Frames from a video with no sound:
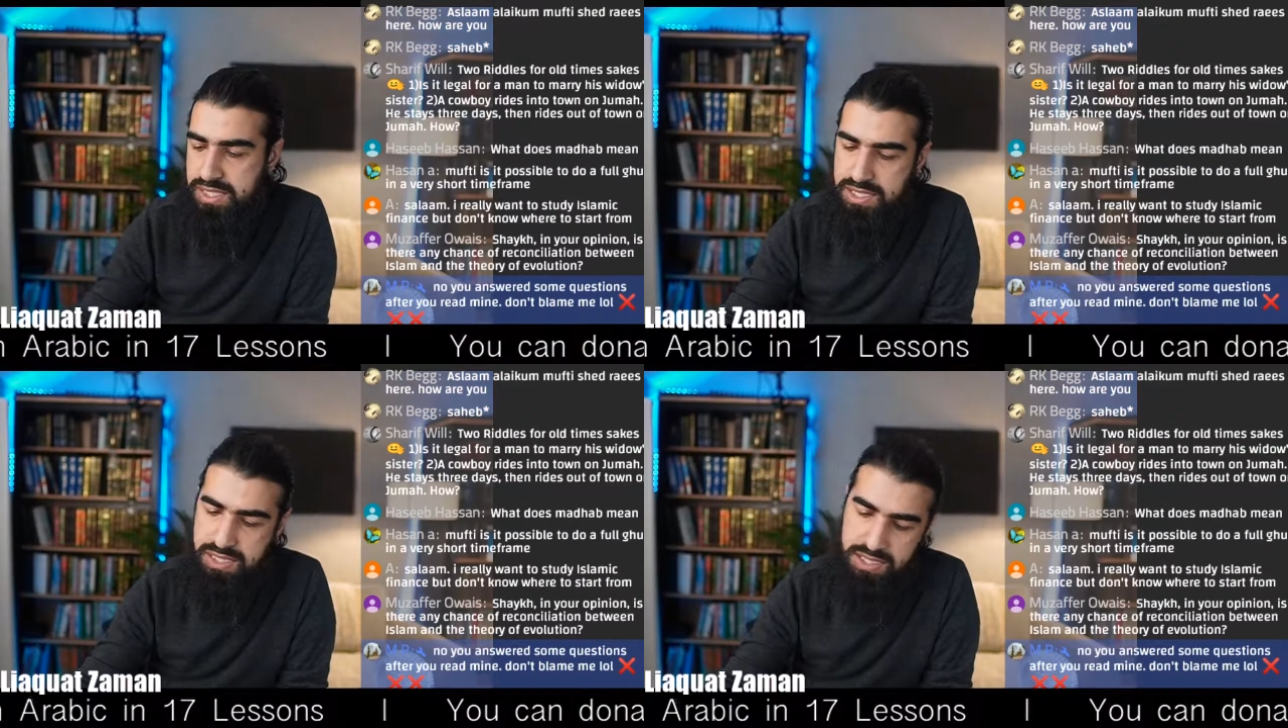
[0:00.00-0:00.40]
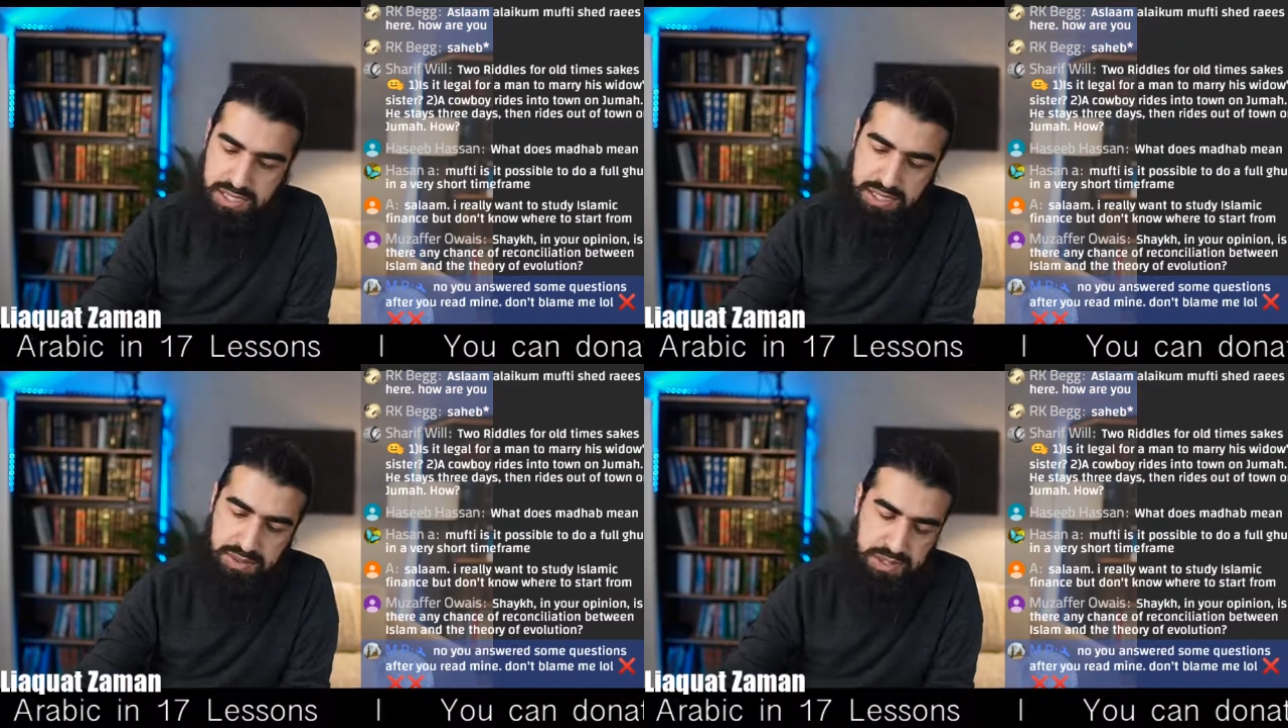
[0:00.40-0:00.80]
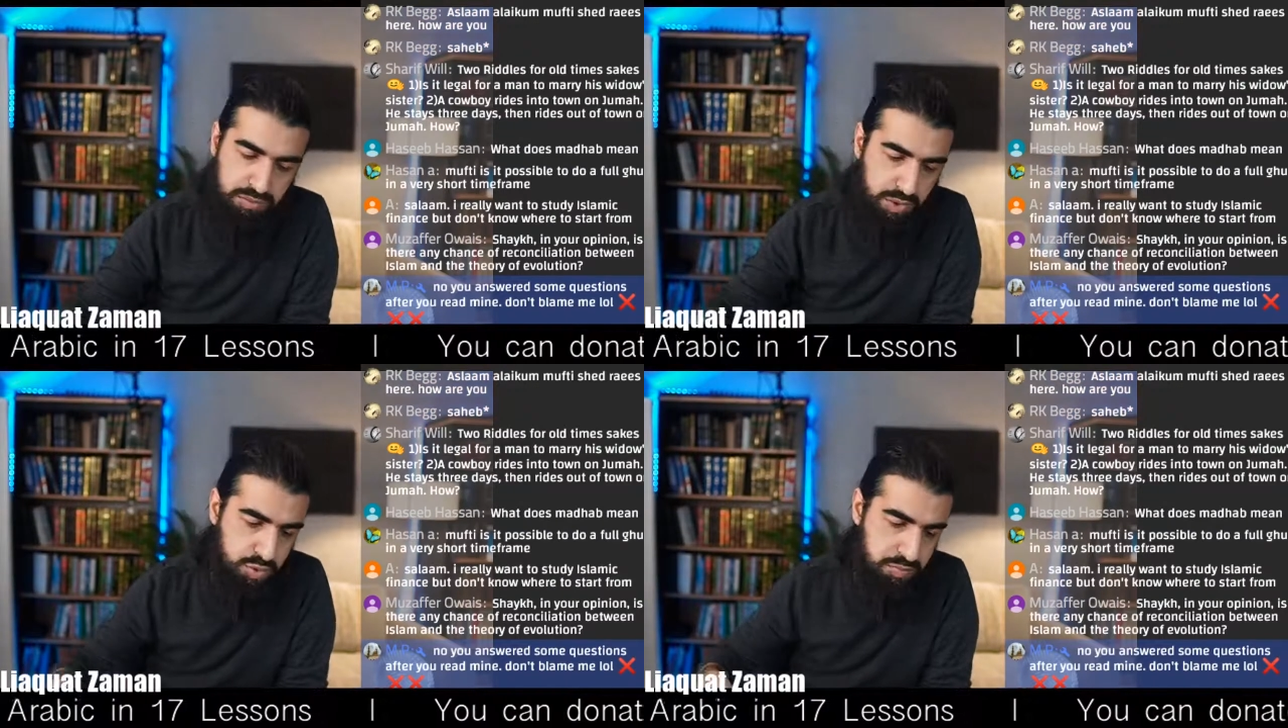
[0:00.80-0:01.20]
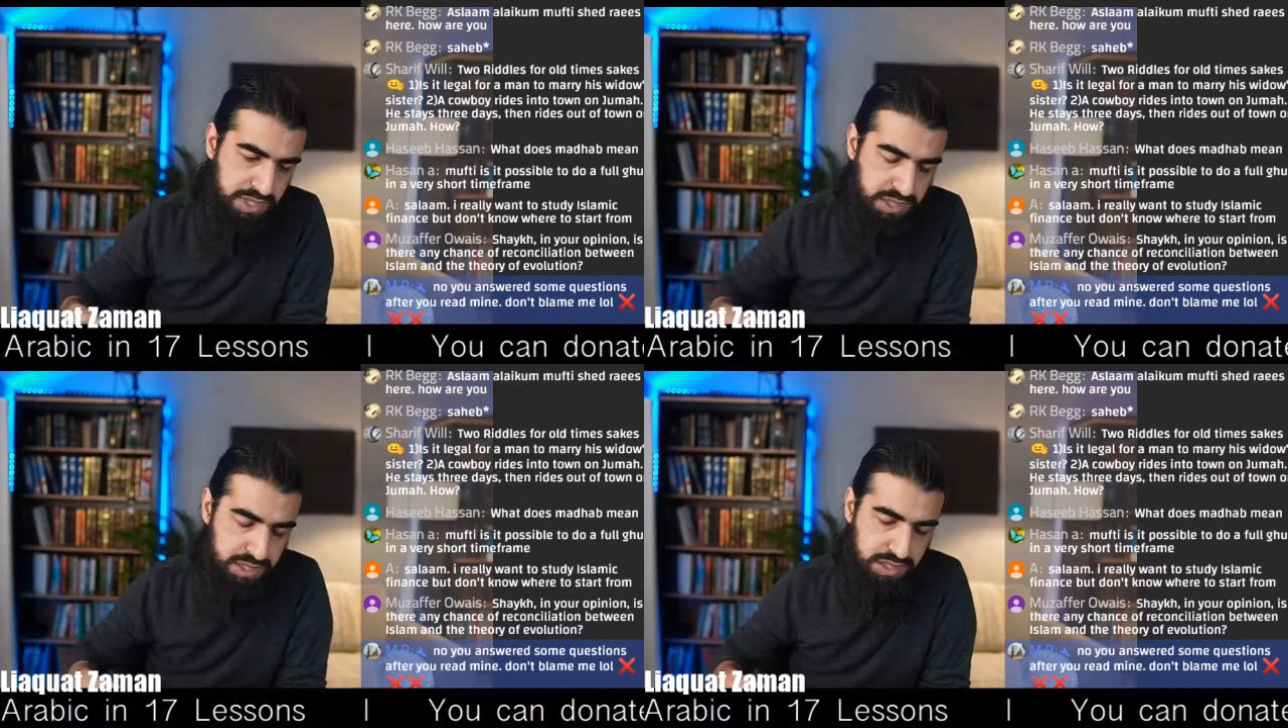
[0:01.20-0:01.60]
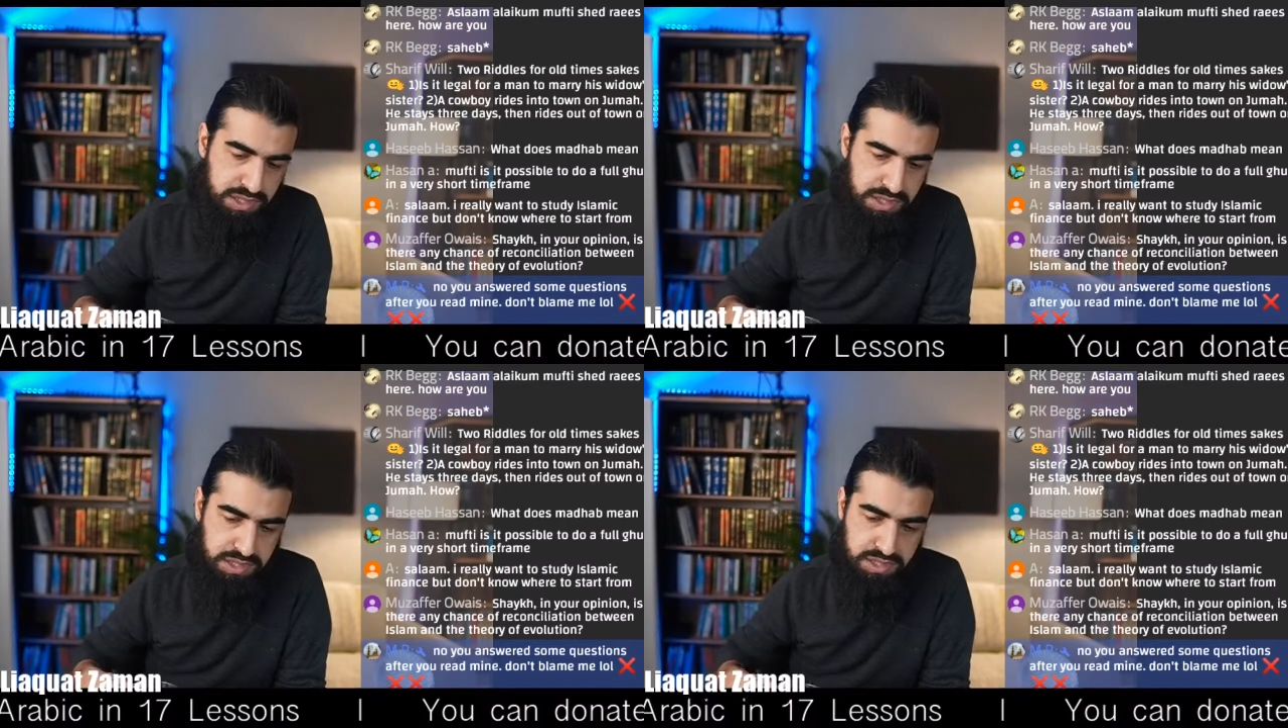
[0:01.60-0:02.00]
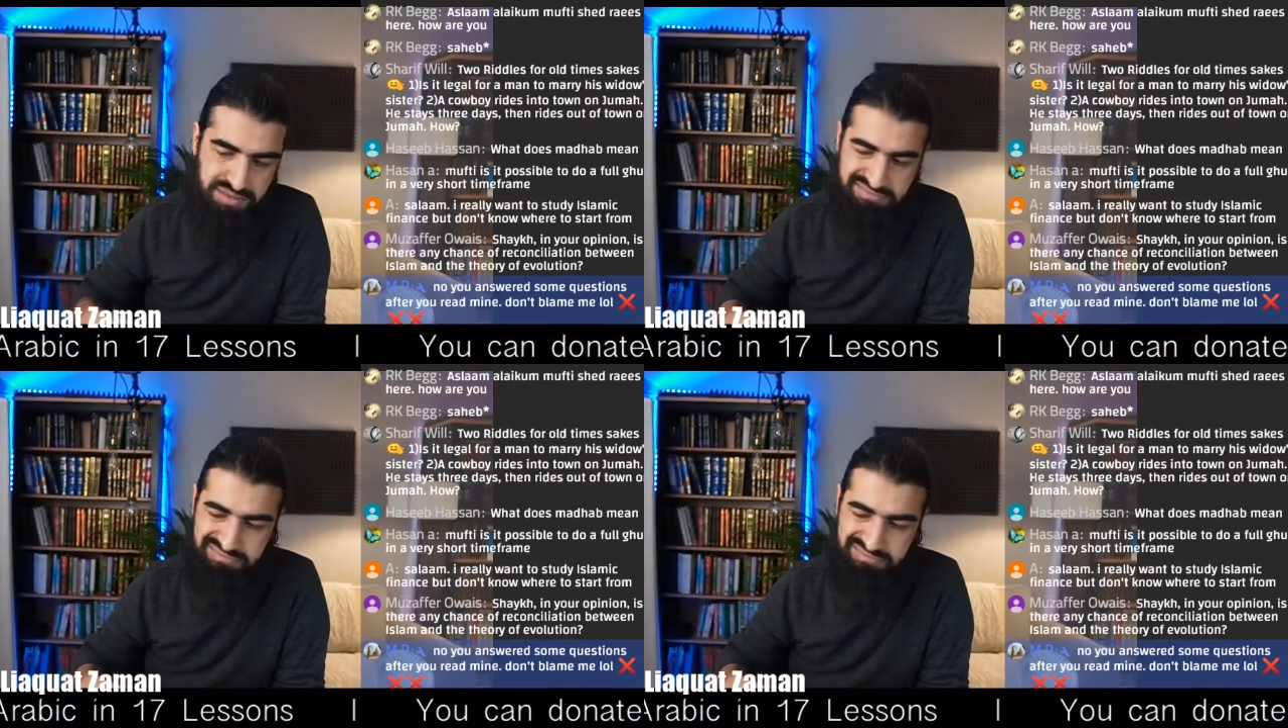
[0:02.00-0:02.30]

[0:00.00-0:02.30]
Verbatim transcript: Uh, at the moment,